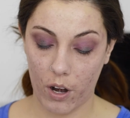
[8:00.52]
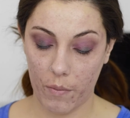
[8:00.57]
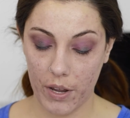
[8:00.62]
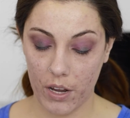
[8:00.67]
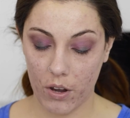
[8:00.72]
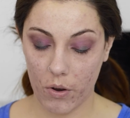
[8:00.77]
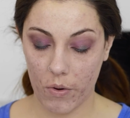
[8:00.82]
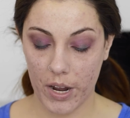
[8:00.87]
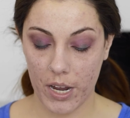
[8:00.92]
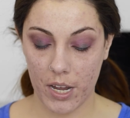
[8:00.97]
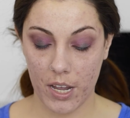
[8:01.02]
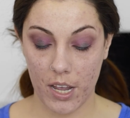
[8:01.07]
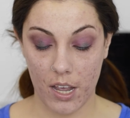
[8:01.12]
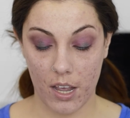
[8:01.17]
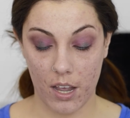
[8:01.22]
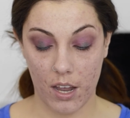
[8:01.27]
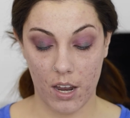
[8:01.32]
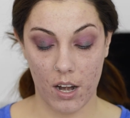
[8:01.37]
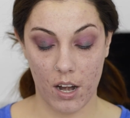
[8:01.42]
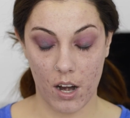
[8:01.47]
to be going
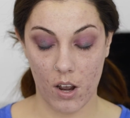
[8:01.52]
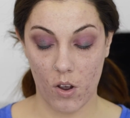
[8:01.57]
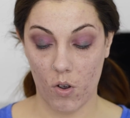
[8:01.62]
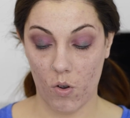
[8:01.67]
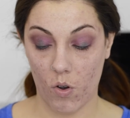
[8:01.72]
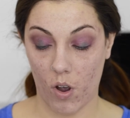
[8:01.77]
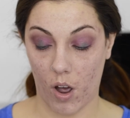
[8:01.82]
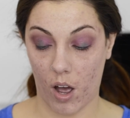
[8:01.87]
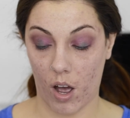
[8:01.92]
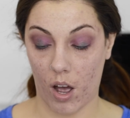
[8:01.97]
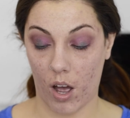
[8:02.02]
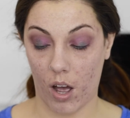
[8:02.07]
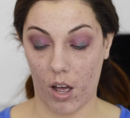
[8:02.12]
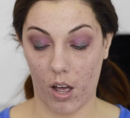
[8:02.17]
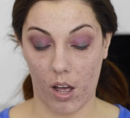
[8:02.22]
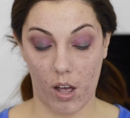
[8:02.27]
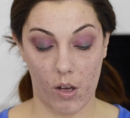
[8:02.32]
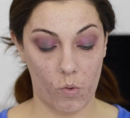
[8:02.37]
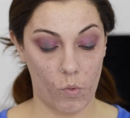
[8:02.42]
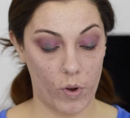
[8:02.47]
in
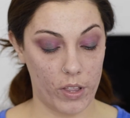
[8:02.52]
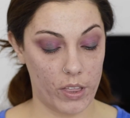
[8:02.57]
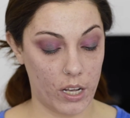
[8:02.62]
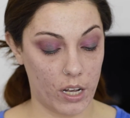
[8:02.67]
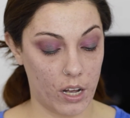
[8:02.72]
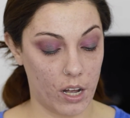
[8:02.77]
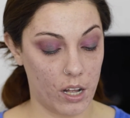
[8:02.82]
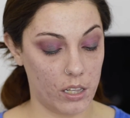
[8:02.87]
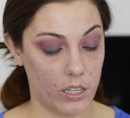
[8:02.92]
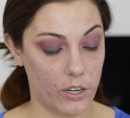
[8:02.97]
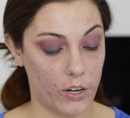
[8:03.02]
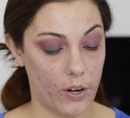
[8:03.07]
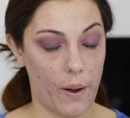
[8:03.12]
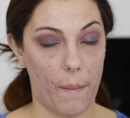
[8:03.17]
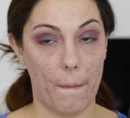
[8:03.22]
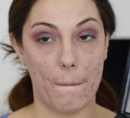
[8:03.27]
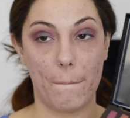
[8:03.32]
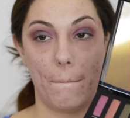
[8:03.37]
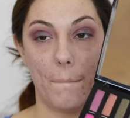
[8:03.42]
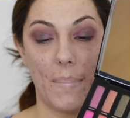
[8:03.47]
with the
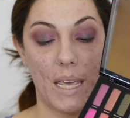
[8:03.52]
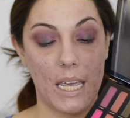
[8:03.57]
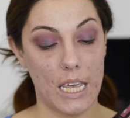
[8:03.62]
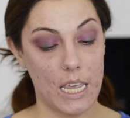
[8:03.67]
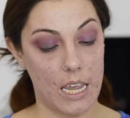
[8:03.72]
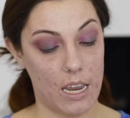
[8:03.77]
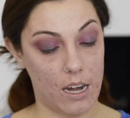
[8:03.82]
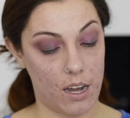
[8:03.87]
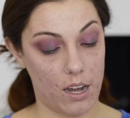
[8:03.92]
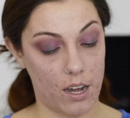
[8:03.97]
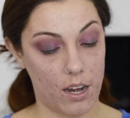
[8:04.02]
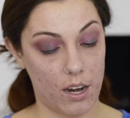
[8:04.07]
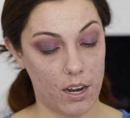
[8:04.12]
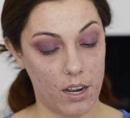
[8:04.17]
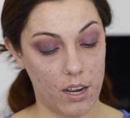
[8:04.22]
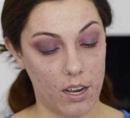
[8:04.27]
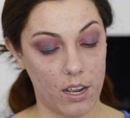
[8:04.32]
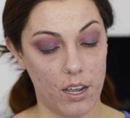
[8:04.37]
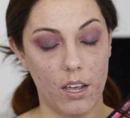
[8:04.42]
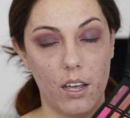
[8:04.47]
color Mean
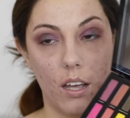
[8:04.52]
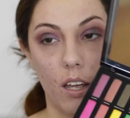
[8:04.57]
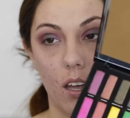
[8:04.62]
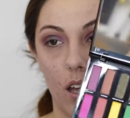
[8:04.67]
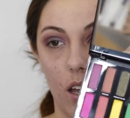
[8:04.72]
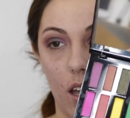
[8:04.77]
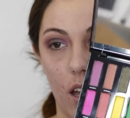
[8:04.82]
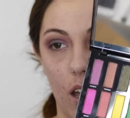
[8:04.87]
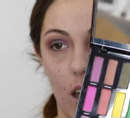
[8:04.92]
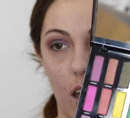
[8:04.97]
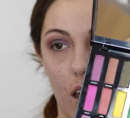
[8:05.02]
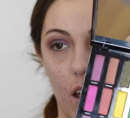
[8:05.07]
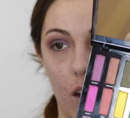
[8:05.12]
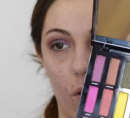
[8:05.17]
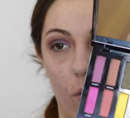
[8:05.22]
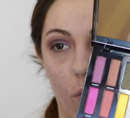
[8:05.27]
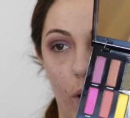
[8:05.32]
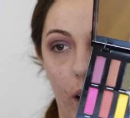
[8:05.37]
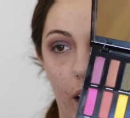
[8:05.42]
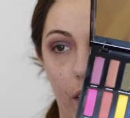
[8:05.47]

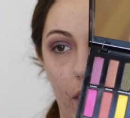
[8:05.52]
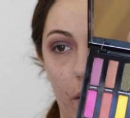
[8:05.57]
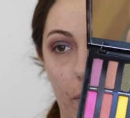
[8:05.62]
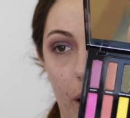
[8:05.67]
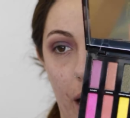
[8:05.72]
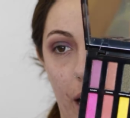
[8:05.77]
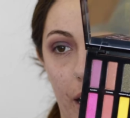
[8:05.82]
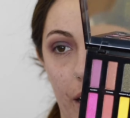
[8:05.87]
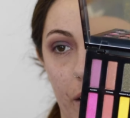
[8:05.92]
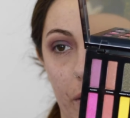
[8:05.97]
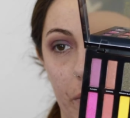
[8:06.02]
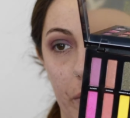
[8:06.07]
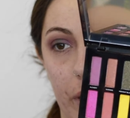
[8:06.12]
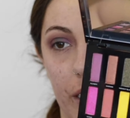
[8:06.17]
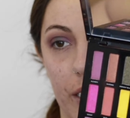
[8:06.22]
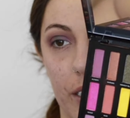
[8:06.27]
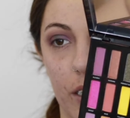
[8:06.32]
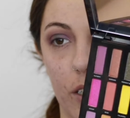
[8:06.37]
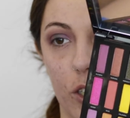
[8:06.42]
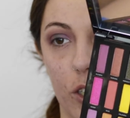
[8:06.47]
right on the bottom. It's a